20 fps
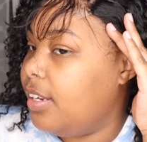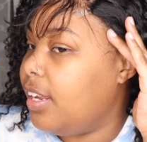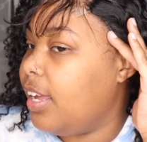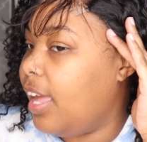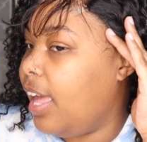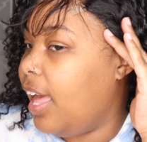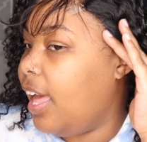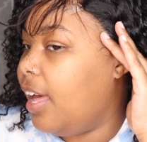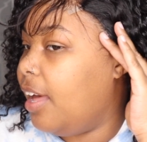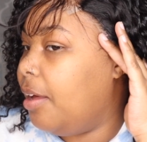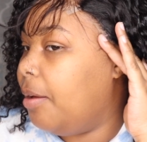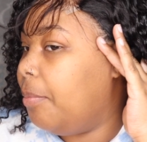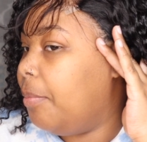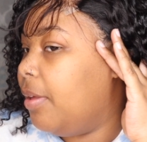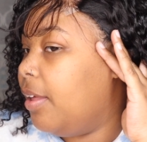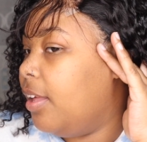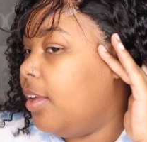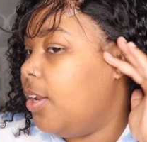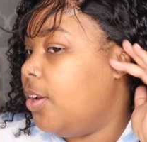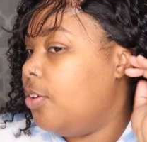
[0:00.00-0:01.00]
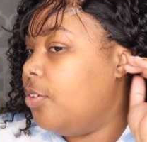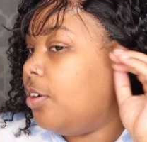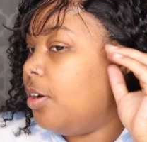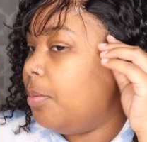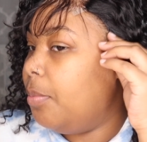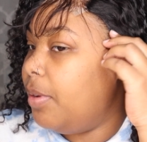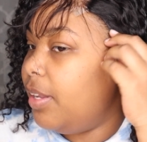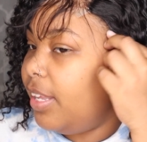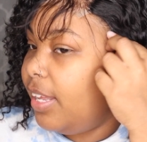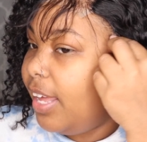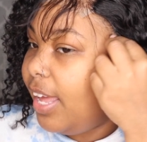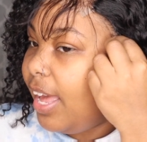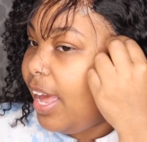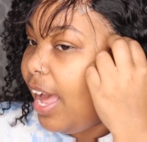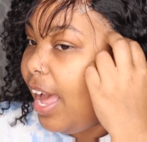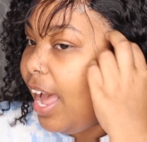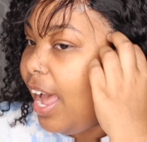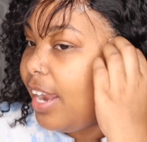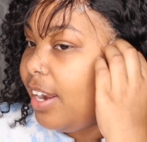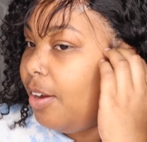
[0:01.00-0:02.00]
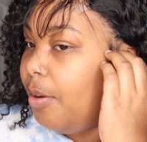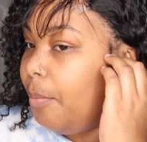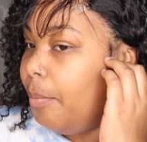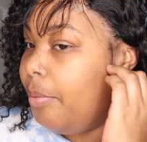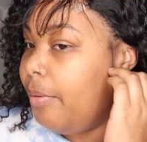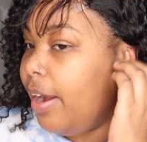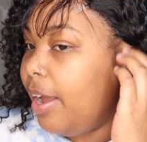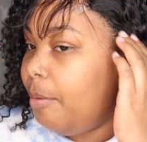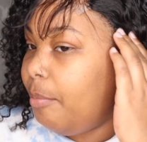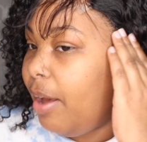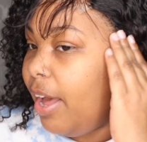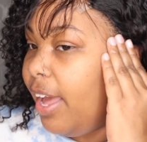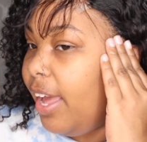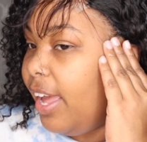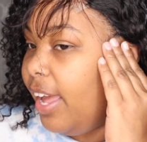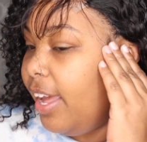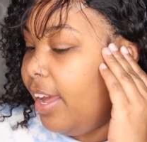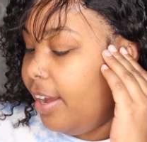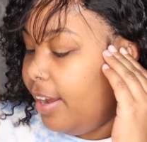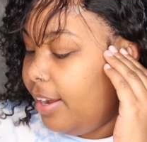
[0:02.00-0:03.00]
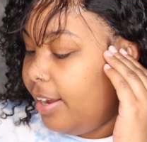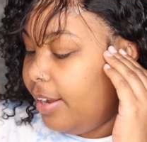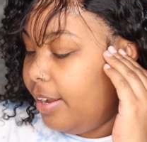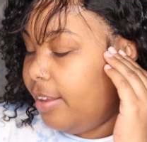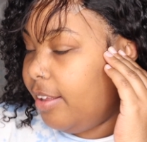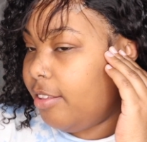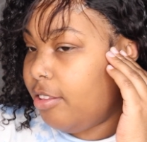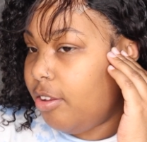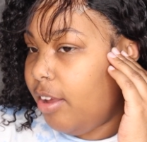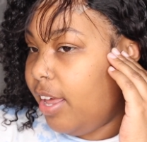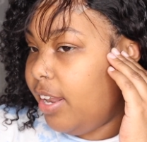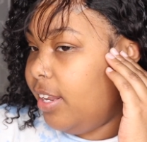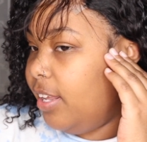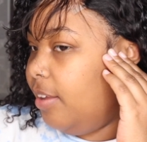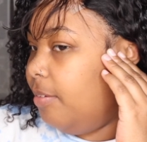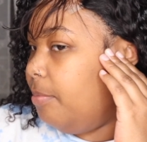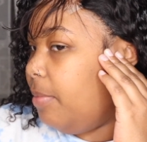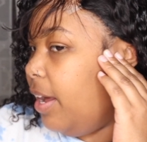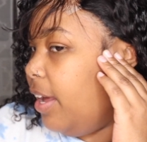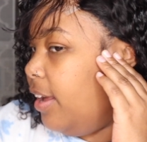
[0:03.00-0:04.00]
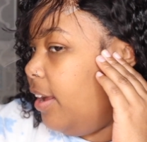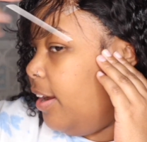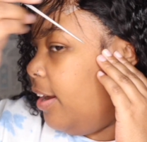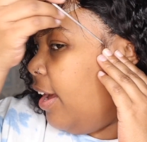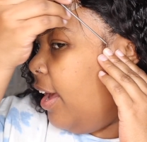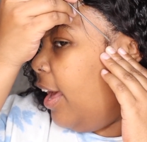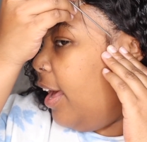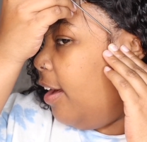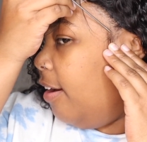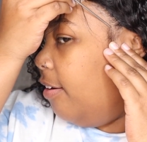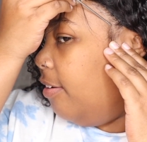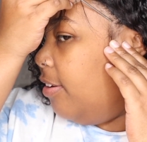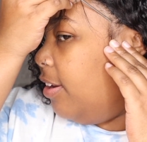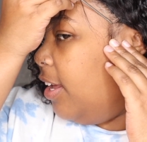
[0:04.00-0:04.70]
cap. Normally, I don't braid my hair, so I leave my hair out on